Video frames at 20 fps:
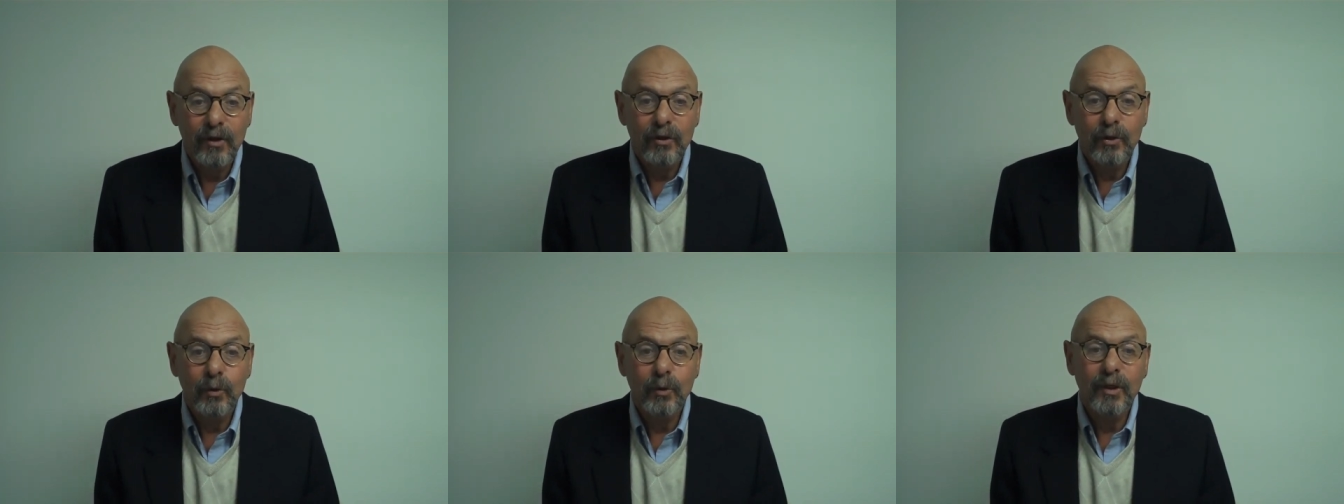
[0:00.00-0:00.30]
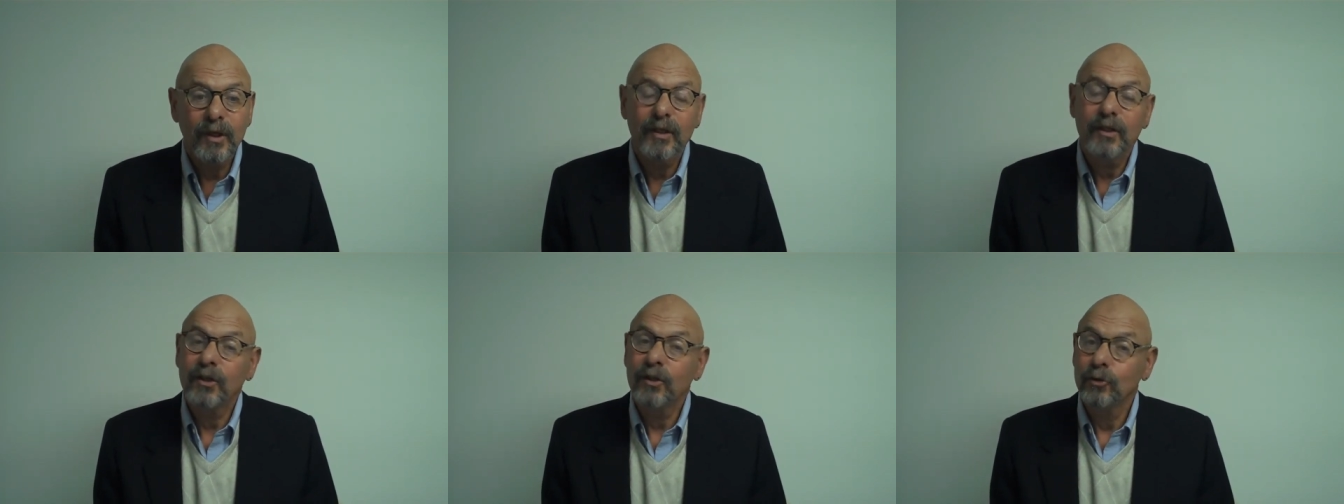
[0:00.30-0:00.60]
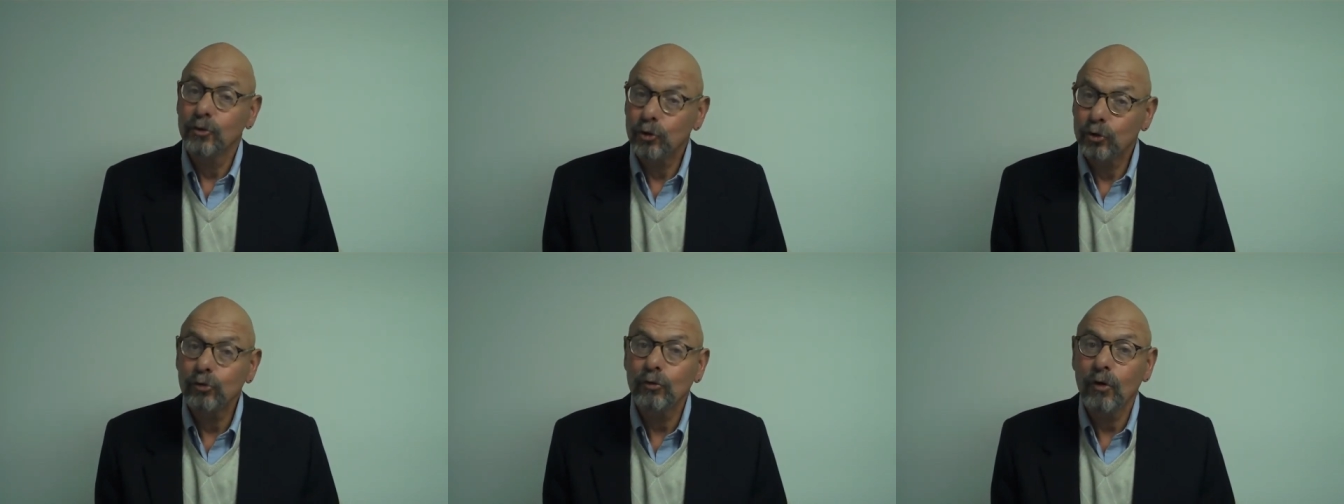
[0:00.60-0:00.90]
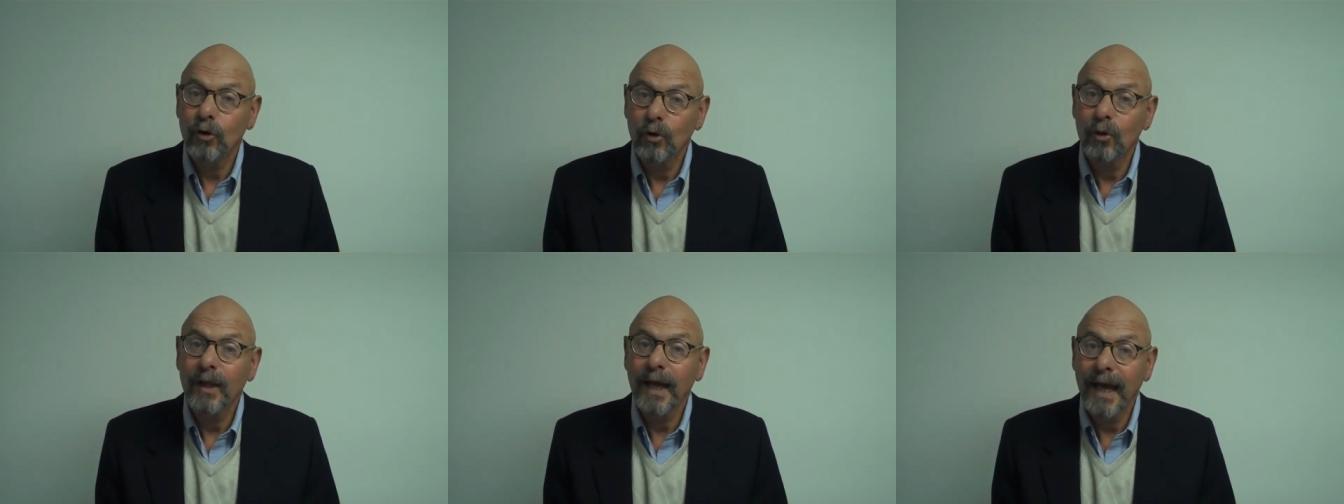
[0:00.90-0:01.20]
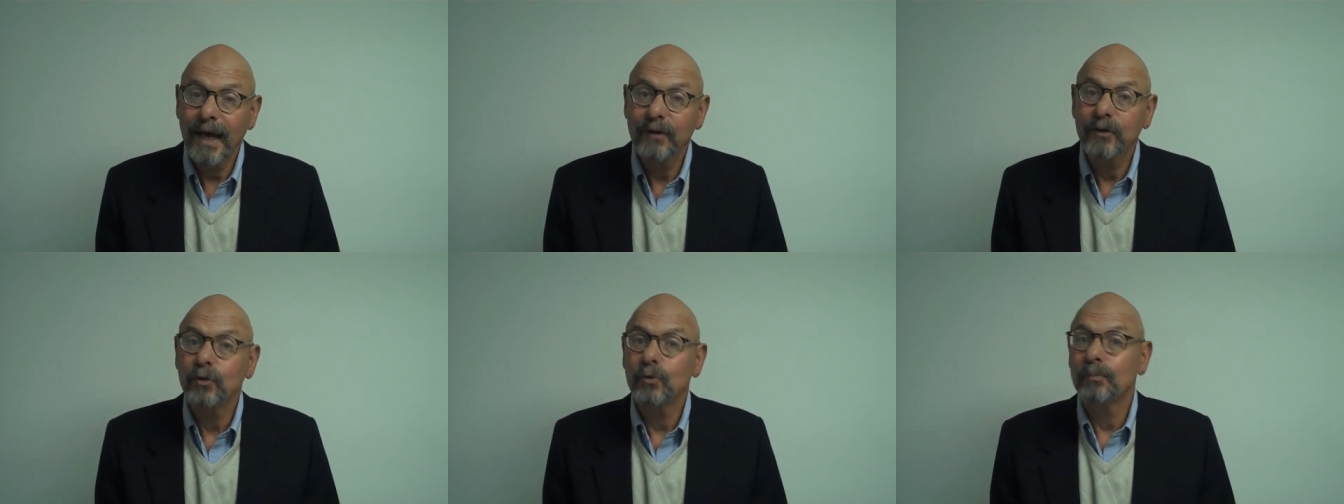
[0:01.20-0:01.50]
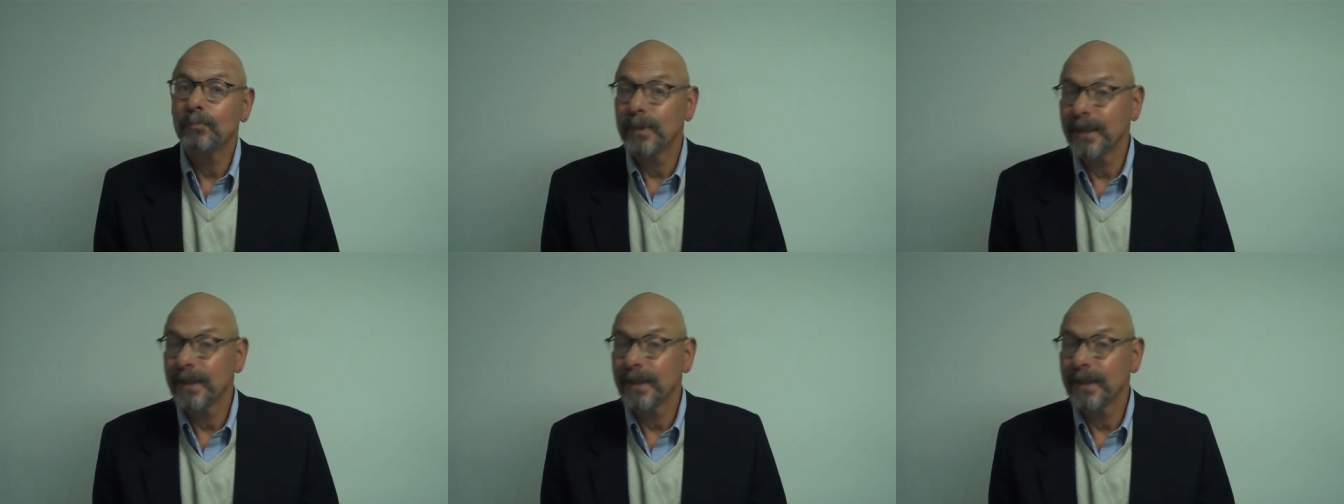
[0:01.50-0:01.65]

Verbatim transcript: you can control how you